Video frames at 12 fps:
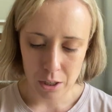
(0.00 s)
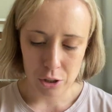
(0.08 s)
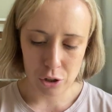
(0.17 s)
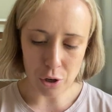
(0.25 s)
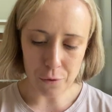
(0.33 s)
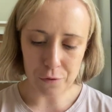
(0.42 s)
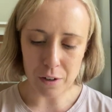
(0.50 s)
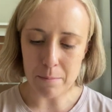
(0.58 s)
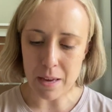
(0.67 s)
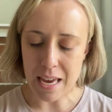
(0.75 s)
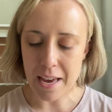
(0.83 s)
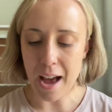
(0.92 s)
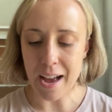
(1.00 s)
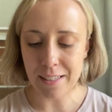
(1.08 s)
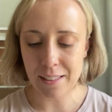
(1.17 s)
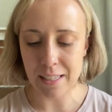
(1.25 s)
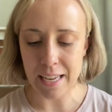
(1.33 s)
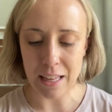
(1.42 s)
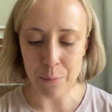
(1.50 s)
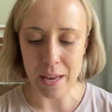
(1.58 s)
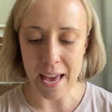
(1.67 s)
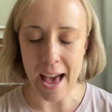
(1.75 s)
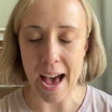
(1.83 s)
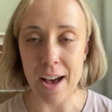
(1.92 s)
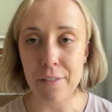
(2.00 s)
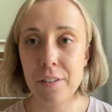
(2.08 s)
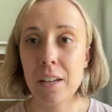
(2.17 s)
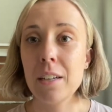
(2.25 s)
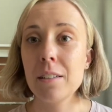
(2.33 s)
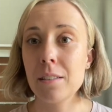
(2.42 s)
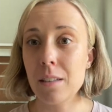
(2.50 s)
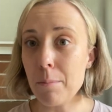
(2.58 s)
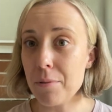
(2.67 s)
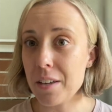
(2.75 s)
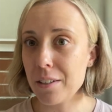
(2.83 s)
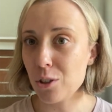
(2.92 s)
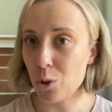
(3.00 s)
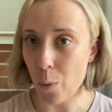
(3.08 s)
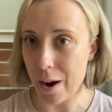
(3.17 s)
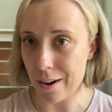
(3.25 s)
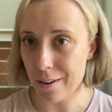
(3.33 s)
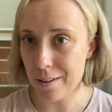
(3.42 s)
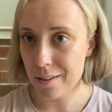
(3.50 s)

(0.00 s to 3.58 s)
So for me, I see that we have something squared.